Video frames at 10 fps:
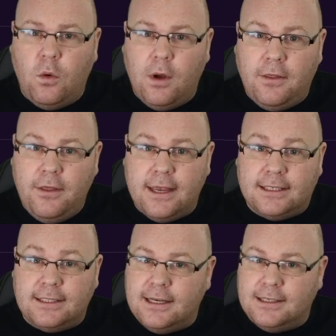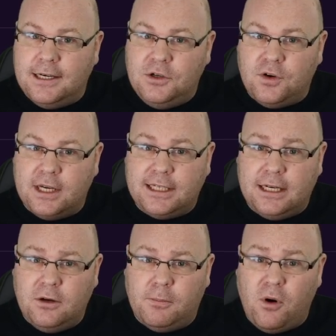well, this is an
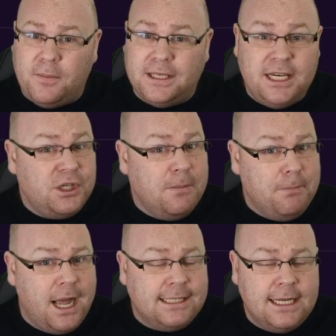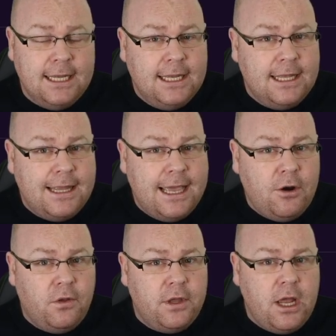interesting little proposition, but they're
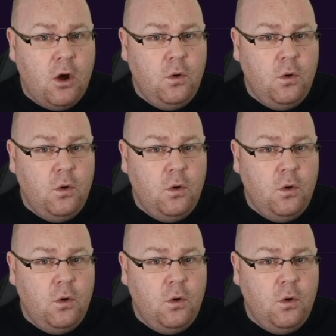not the